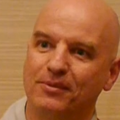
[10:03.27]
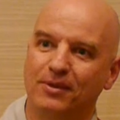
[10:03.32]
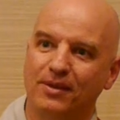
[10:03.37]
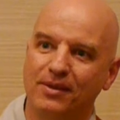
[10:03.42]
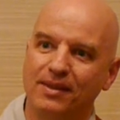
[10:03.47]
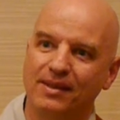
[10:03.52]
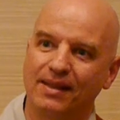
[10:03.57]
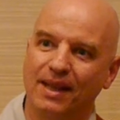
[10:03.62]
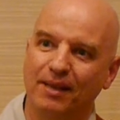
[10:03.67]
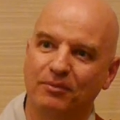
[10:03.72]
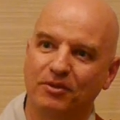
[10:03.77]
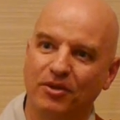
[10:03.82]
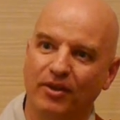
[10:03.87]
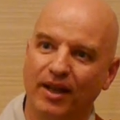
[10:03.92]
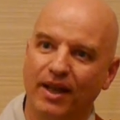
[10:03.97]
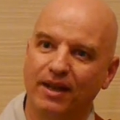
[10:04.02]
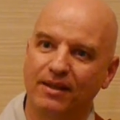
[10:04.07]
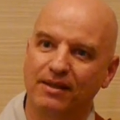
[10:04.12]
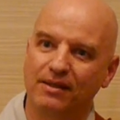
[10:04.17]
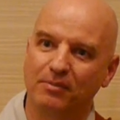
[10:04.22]
with the same
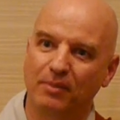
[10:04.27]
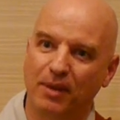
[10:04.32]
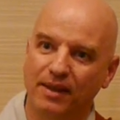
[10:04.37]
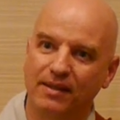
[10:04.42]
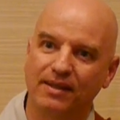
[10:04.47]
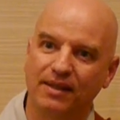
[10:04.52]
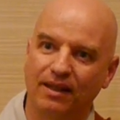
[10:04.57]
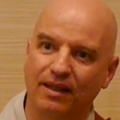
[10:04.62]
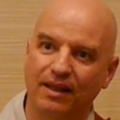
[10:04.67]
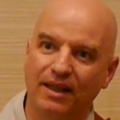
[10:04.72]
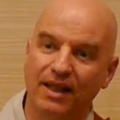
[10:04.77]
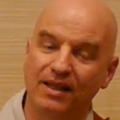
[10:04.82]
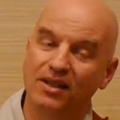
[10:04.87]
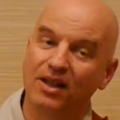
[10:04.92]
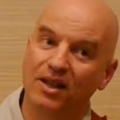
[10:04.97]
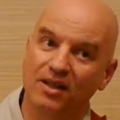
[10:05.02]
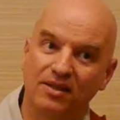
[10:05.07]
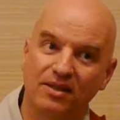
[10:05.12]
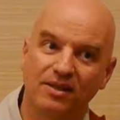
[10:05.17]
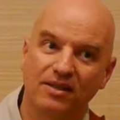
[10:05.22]
traits basically as
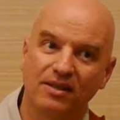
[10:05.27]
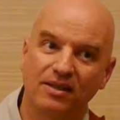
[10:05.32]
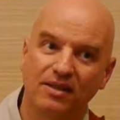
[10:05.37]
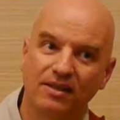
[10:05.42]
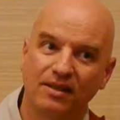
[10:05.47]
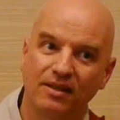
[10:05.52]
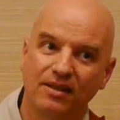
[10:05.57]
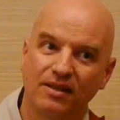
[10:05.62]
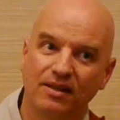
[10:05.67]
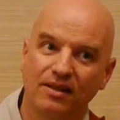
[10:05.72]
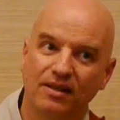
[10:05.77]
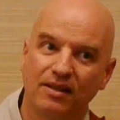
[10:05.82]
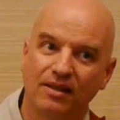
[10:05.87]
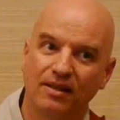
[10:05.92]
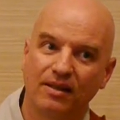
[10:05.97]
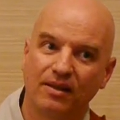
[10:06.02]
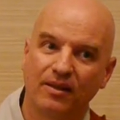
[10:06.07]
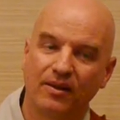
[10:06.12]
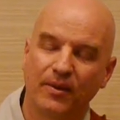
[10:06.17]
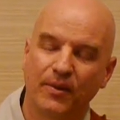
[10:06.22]
us.
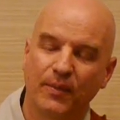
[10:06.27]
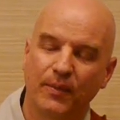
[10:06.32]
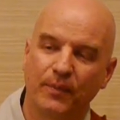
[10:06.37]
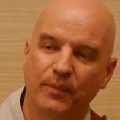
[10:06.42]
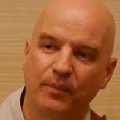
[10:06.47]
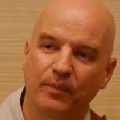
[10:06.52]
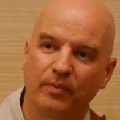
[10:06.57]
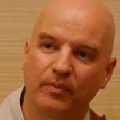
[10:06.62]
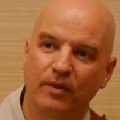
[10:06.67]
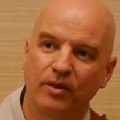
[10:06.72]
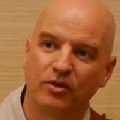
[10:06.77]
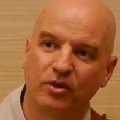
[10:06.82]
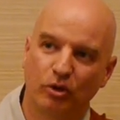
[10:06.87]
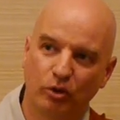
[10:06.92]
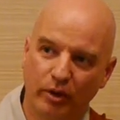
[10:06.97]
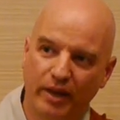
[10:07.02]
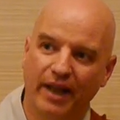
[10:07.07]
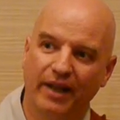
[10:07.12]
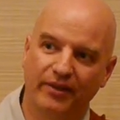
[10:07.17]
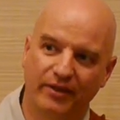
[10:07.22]
So
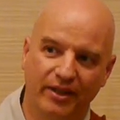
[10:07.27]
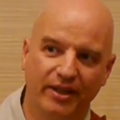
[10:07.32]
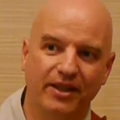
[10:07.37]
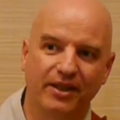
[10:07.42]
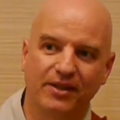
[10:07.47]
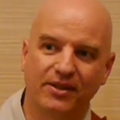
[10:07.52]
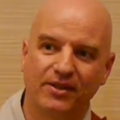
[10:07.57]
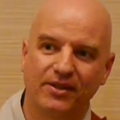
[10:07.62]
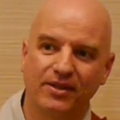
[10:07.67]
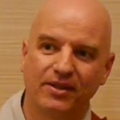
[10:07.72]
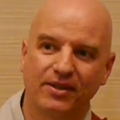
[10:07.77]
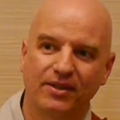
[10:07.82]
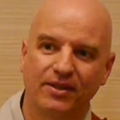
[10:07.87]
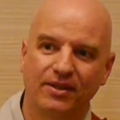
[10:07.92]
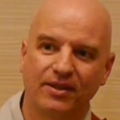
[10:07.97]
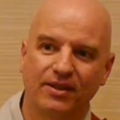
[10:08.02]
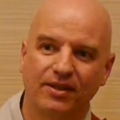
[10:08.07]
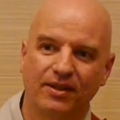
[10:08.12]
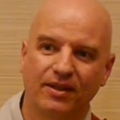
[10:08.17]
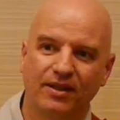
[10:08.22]
look at this.
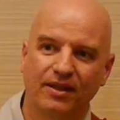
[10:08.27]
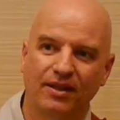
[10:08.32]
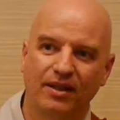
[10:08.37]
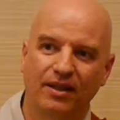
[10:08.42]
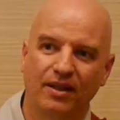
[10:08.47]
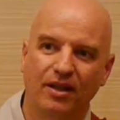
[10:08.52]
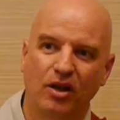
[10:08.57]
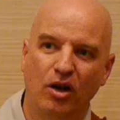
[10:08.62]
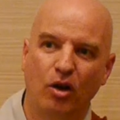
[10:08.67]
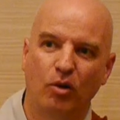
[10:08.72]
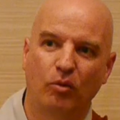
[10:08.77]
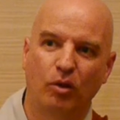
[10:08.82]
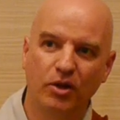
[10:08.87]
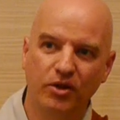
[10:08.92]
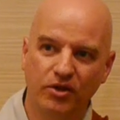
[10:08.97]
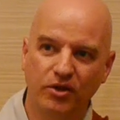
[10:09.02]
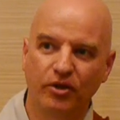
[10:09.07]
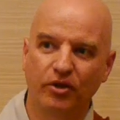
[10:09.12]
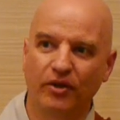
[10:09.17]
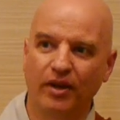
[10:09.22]

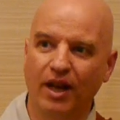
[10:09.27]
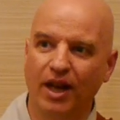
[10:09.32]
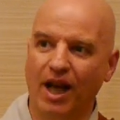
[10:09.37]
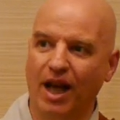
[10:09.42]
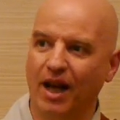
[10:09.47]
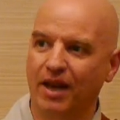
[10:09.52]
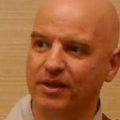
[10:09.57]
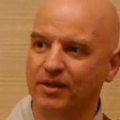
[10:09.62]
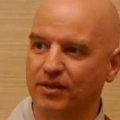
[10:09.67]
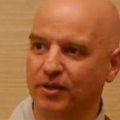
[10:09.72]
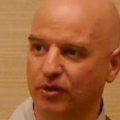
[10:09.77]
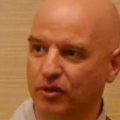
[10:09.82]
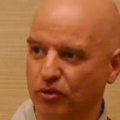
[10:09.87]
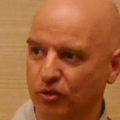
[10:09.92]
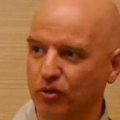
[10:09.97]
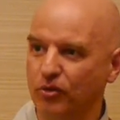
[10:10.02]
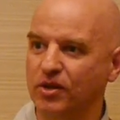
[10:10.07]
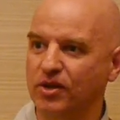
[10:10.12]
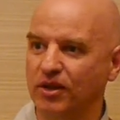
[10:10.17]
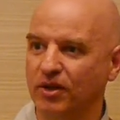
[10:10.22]
Once you realize the
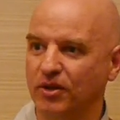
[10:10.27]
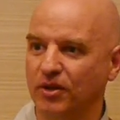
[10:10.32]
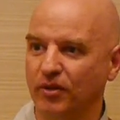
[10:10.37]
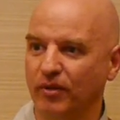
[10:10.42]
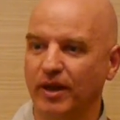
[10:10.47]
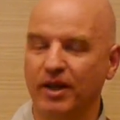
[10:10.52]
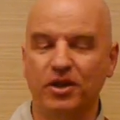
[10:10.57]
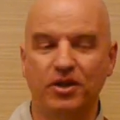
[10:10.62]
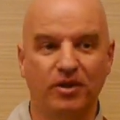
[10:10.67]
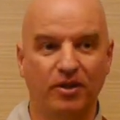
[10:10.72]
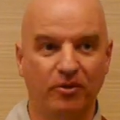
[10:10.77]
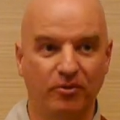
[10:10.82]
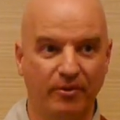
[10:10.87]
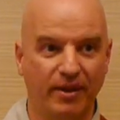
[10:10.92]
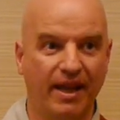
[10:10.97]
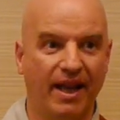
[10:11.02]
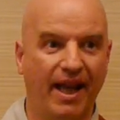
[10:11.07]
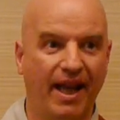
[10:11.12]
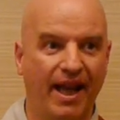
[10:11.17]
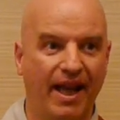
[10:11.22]
true situation
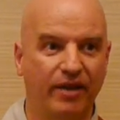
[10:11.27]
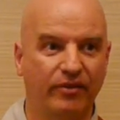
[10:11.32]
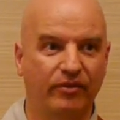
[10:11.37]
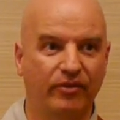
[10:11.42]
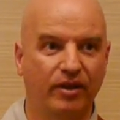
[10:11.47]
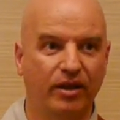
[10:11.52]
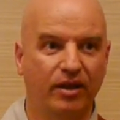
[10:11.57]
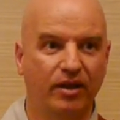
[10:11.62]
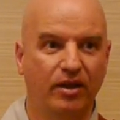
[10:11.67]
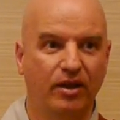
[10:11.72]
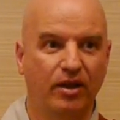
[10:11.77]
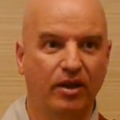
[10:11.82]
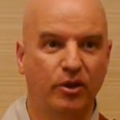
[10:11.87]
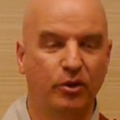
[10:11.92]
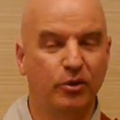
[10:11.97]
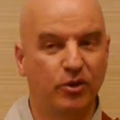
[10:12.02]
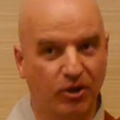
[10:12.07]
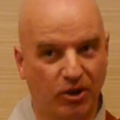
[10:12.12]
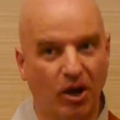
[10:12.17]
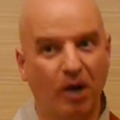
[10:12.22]
we have,
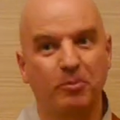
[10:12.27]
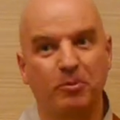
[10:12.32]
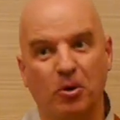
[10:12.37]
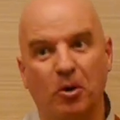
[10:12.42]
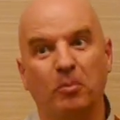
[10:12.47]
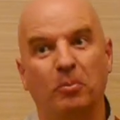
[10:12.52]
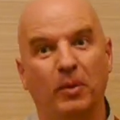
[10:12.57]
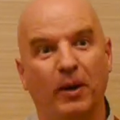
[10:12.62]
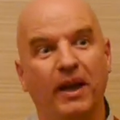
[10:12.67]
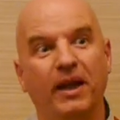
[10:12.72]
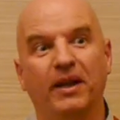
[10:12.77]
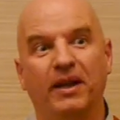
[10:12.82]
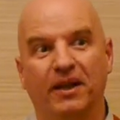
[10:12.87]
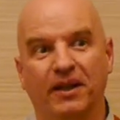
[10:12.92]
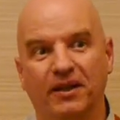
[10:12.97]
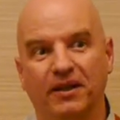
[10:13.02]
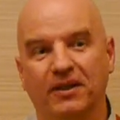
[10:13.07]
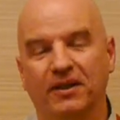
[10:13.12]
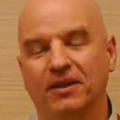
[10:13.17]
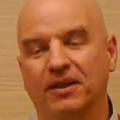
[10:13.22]
you stop
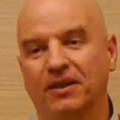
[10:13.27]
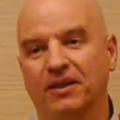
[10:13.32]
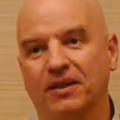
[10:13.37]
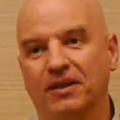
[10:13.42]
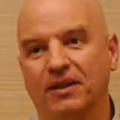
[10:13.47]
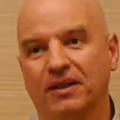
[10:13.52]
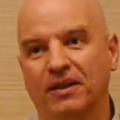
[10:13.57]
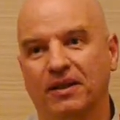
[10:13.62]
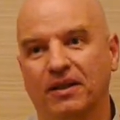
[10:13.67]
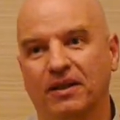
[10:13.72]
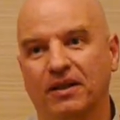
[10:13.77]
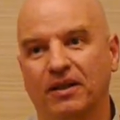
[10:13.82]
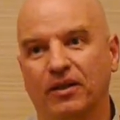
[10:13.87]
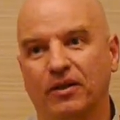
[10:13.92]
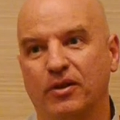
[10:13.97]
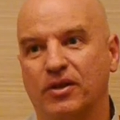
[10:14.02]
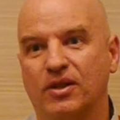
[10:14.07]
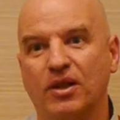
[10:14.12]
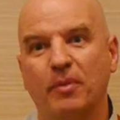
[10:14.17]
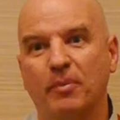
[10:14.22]
complaining.
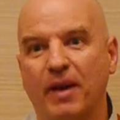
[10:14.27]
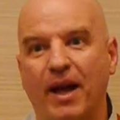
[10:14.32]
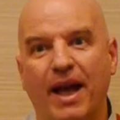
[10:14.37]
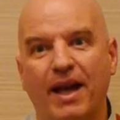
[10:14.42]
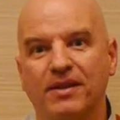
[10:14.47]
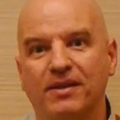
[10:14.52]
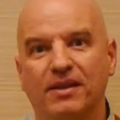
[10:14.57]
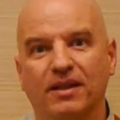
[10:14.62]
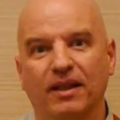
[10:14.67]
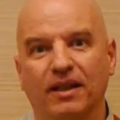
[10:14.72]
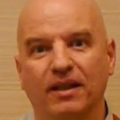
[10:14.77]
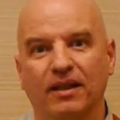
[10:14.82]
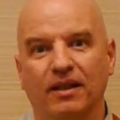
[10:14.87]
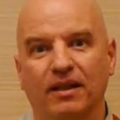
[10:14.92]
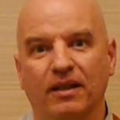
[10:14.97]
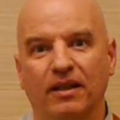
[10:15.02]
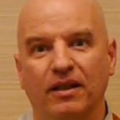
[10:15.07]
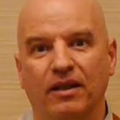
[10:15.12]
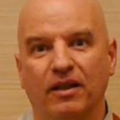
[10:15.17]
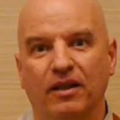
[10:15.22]
You stop asking